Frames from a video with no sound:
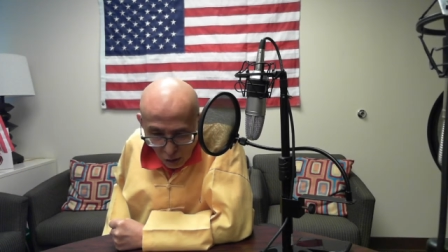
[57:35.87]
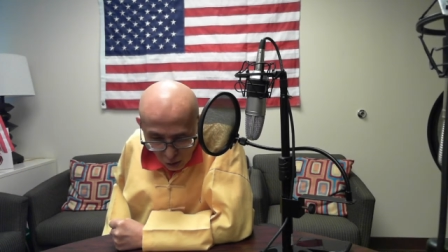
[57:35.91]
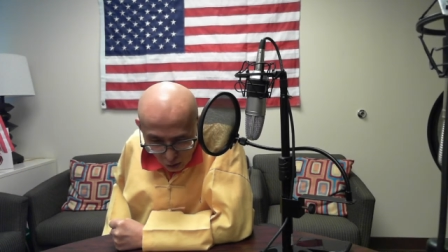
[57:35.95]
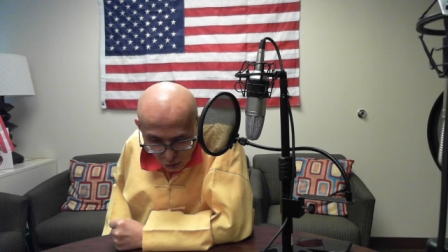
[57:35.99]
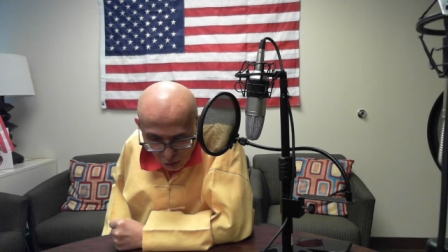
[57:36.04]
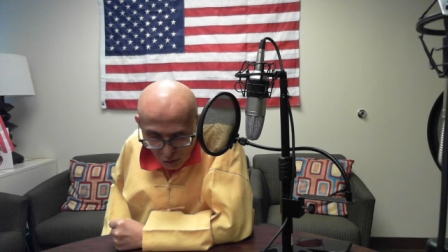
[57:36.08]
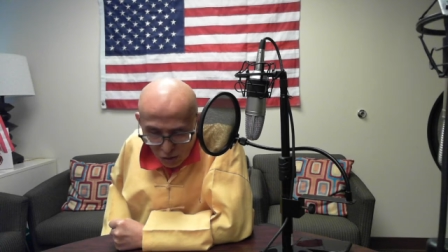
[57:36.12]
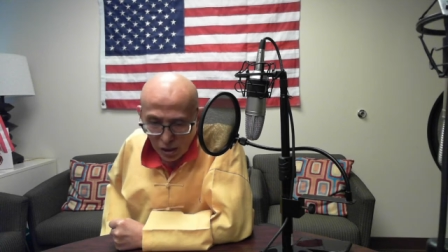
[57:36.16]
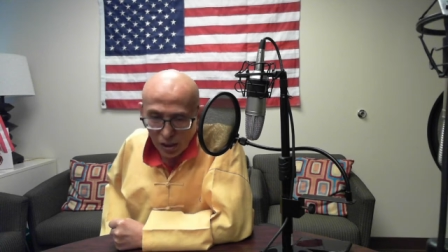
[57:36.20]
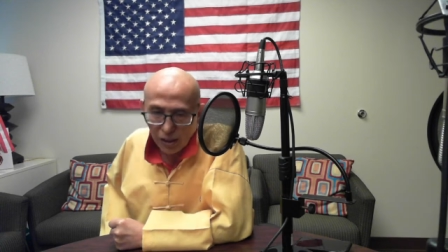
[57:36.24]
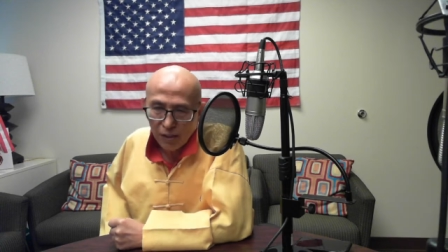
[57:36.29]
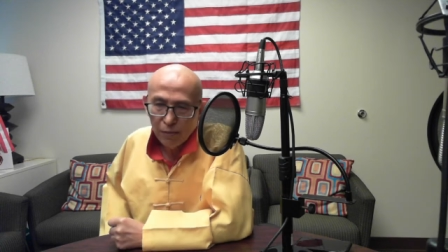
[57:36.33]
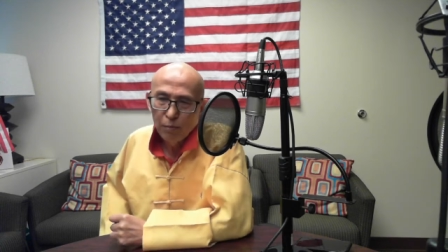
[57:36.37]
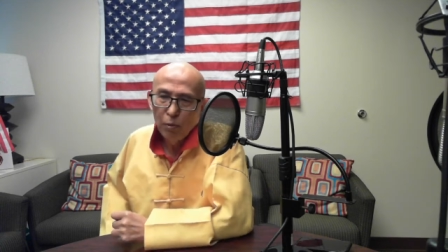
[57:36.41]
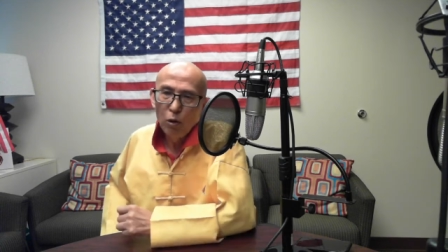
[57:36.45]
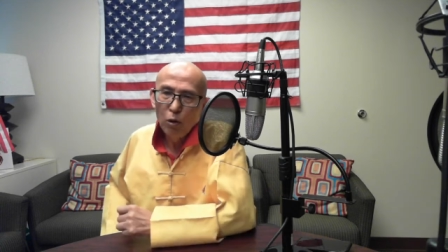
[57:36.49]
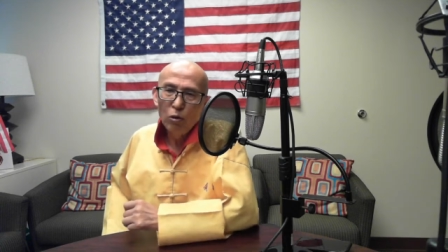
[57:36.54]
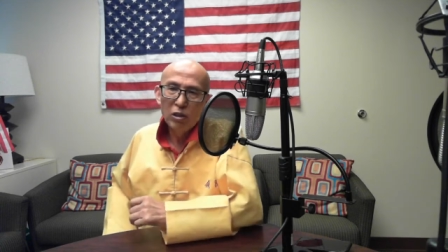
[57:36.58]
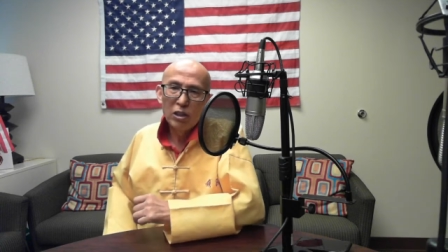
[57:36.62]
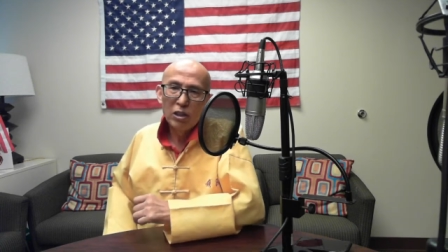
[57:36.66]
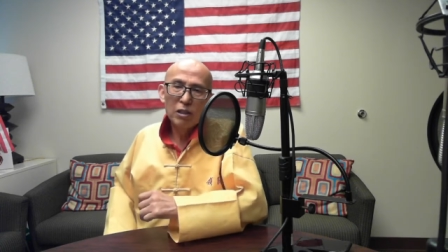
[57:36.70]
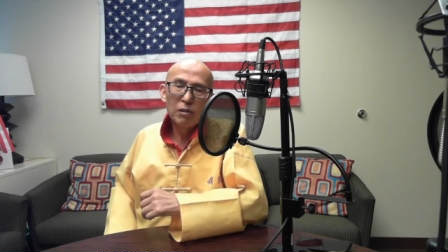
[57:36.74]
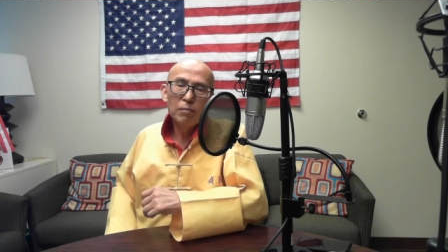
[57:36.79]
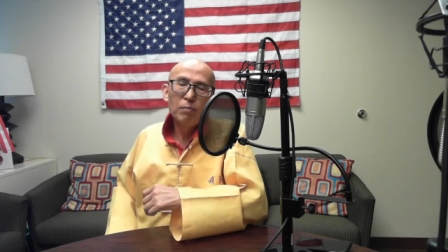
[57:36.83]
This is an
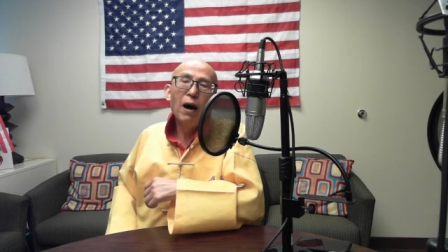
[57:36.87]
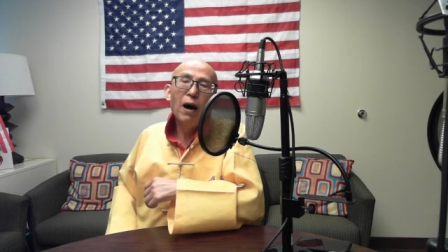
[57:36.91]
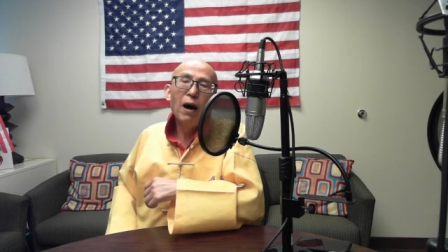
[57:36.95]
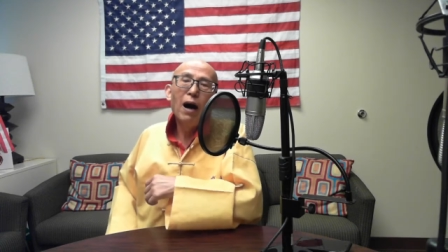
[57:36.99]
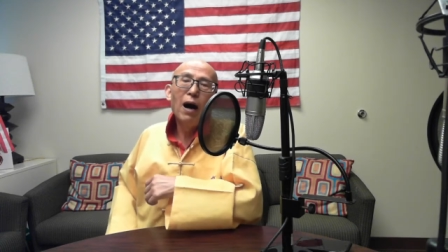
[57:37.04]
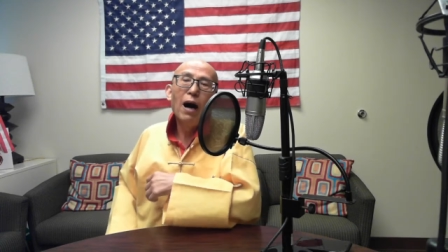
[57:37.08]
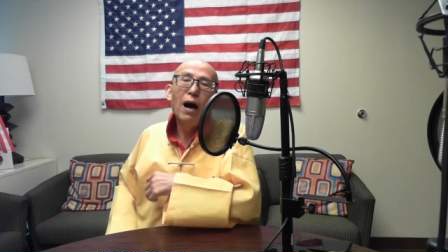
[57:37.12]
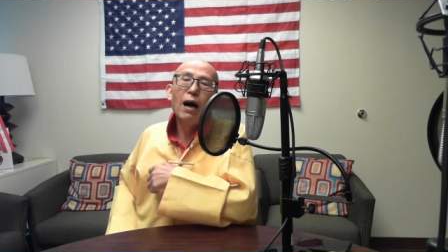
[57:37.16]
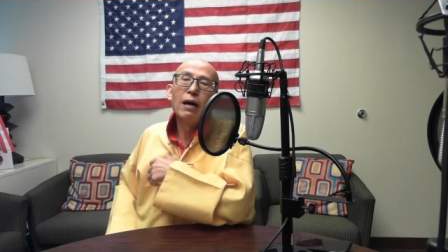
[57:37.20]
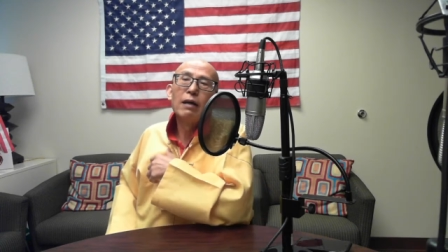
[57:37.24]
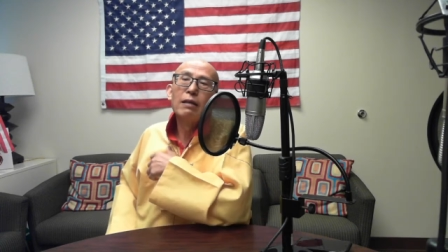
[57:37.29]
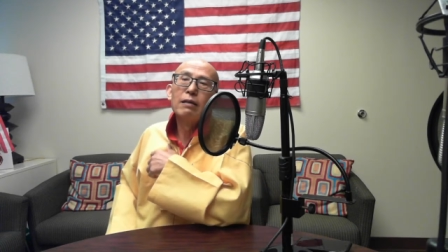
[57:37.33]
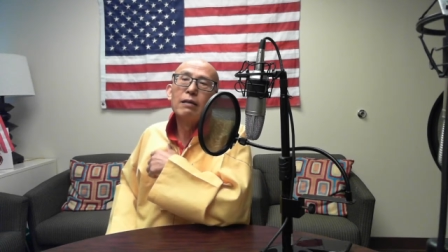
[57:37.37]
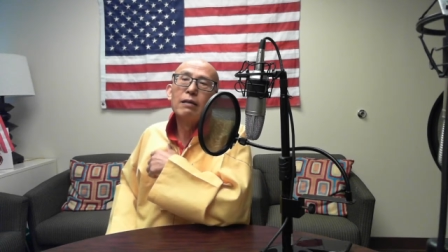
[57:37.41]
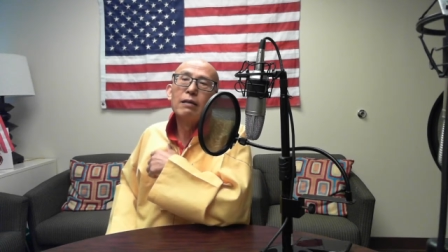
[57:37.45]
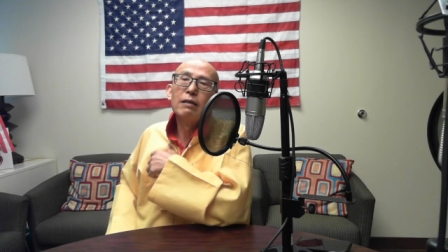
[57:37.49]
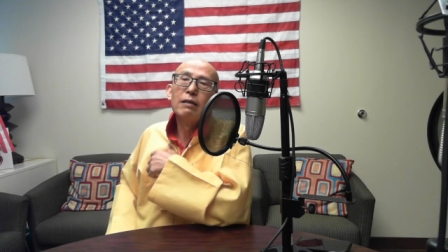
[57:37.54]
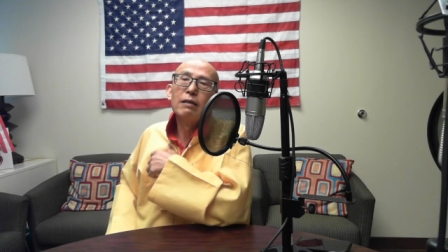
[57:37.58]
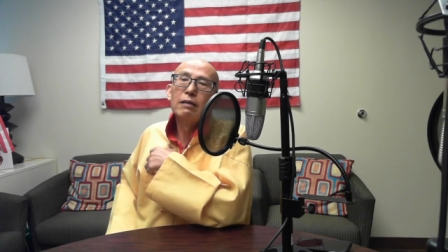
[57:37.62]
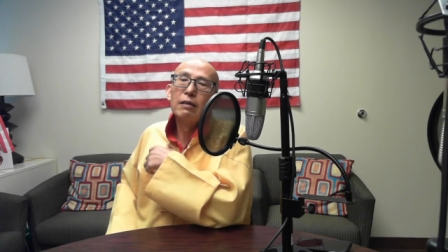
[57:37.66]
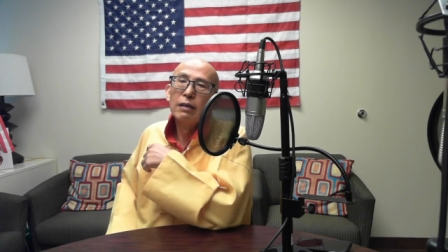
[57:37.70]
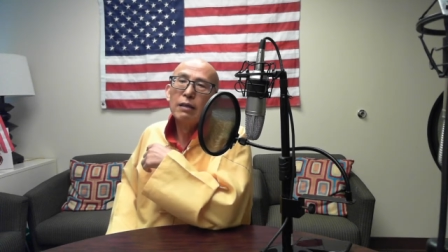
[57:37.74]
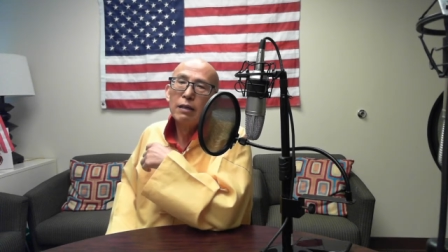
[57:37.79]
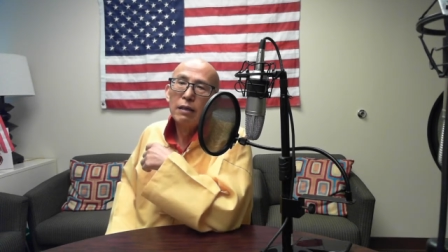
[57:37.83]
important part
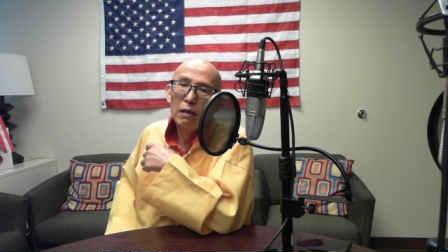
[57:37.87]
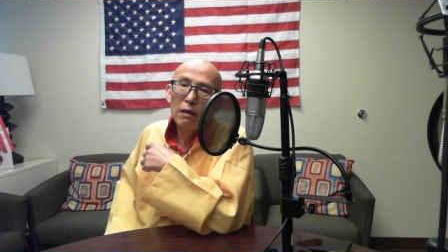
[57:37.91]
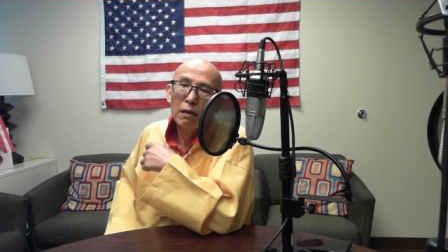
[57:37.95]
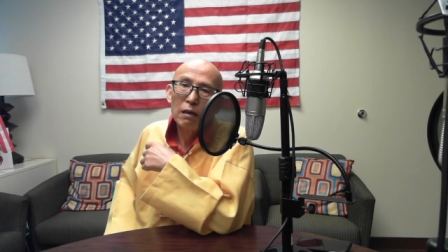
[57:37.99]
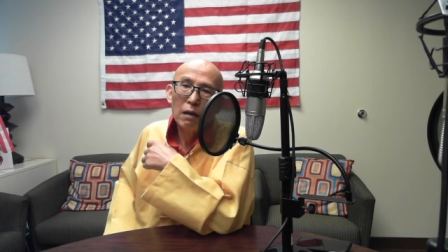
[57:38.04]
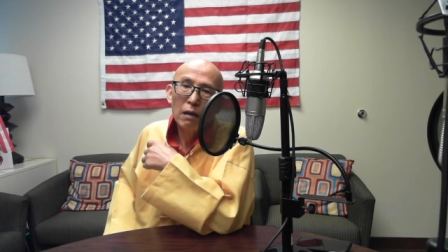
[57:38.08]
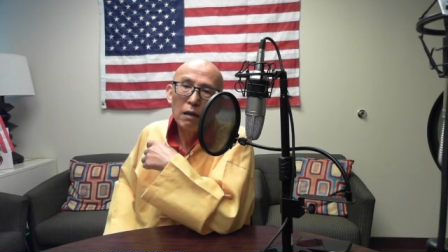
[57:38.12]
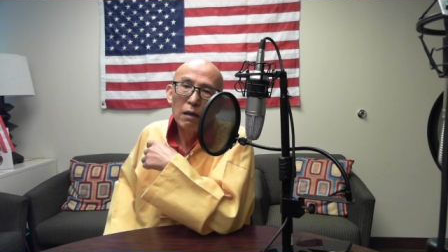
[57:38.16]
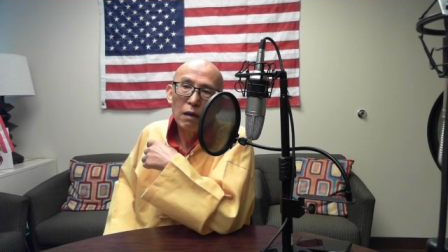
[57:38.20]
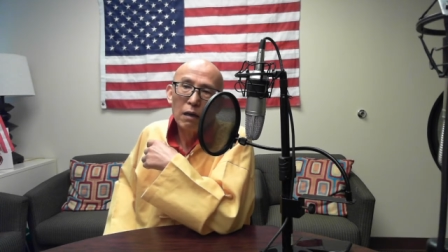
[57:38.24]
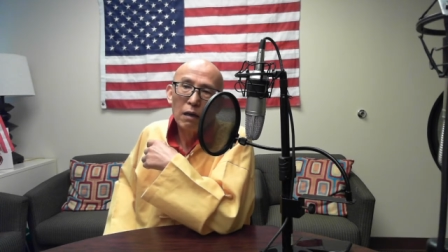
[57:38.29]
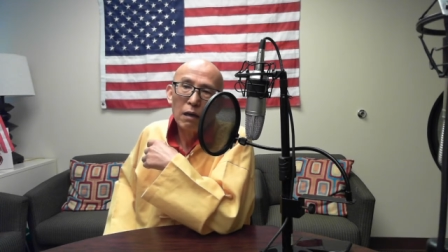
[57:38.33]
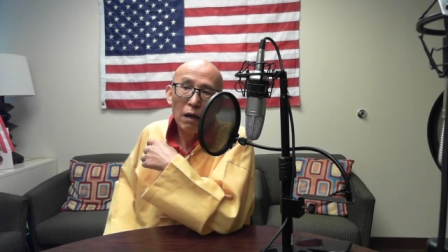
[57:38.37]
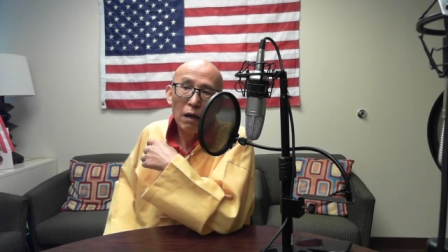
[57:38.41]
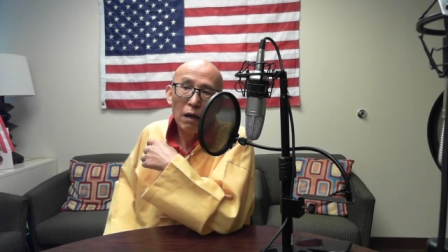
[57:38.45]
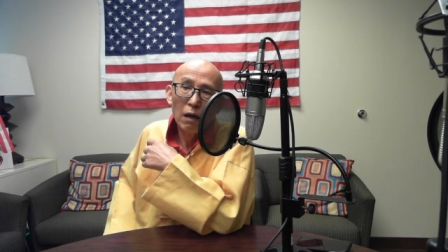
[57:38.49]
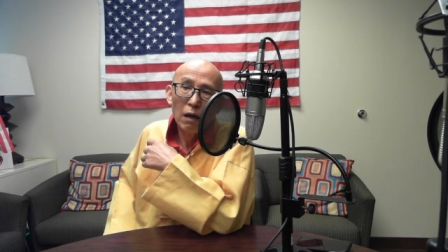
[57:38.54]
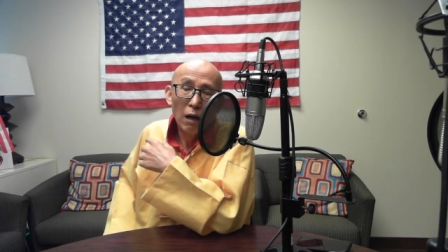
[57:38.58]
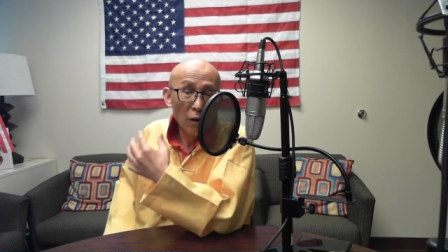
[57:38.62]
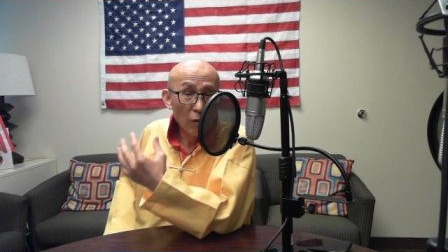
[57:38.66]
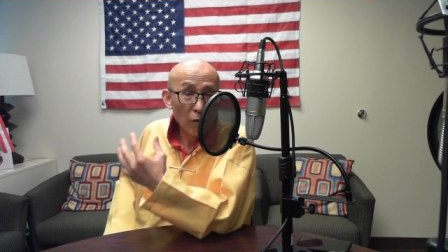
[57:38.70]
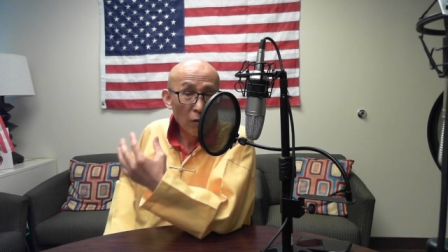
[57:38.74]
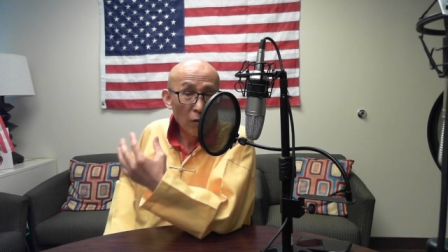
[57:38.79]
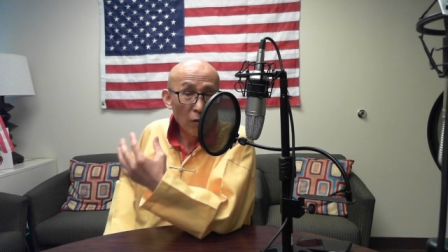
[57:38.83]

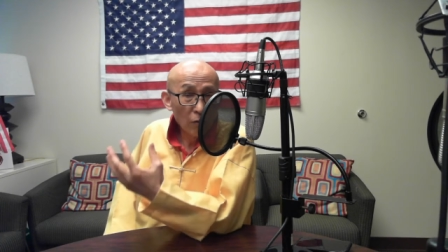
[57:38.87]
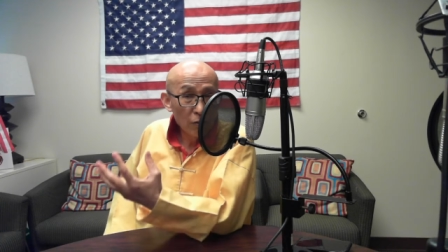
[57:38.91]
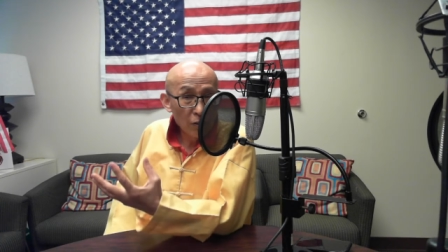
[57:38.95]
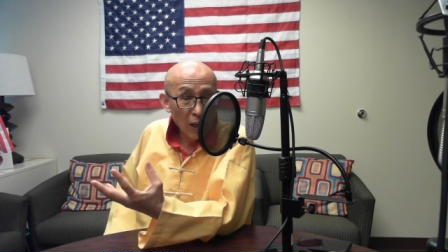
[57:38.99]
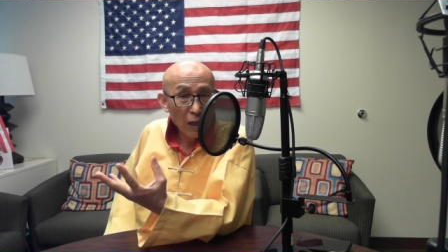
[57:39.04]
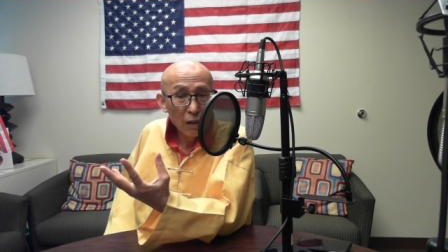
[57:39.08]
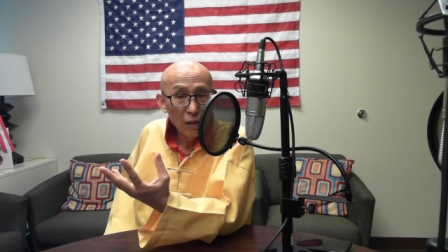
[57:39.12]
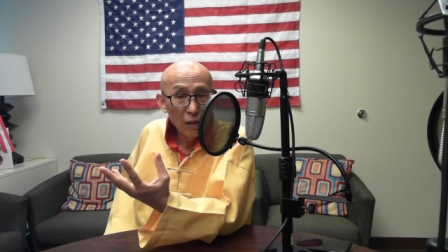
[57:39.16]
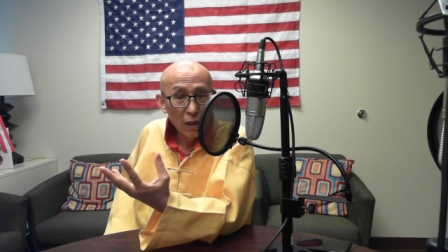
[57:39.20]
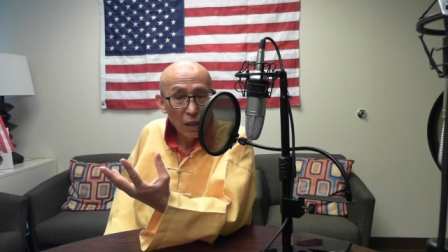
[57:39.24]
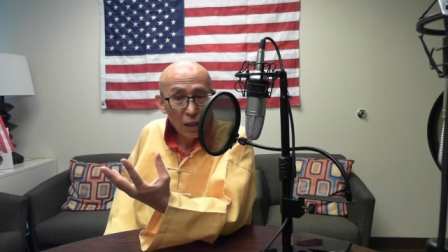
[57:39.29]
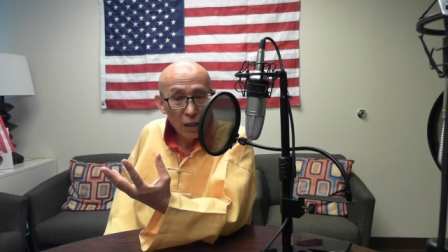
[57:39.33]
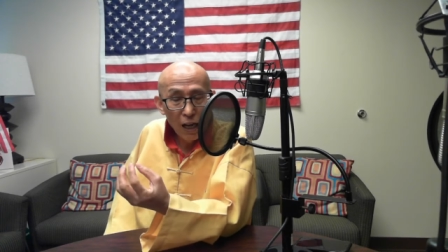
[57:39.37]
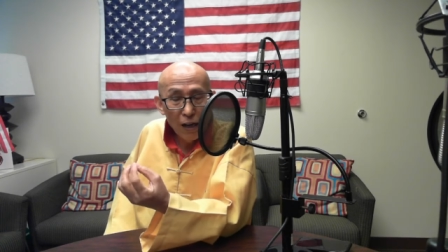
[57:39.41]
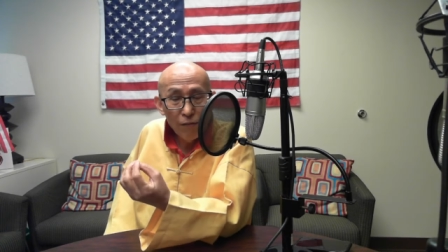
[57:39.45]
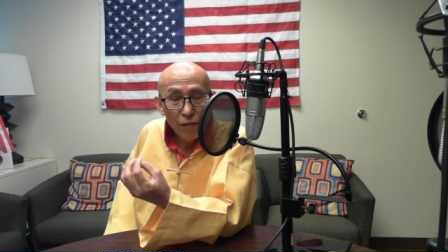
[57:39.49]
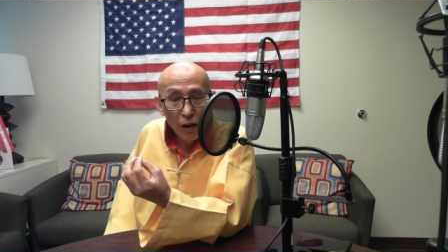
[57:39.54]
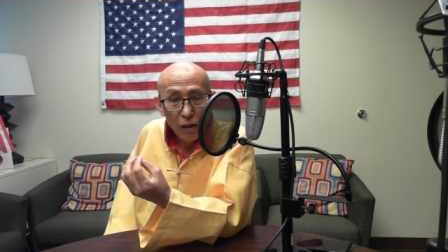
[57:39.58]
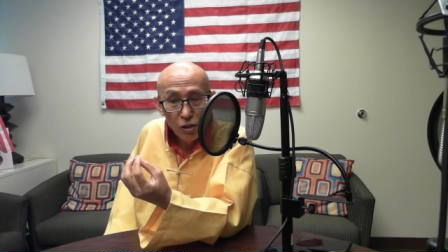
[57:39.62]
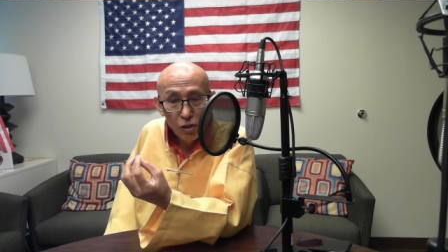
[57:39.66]
of that endeavor.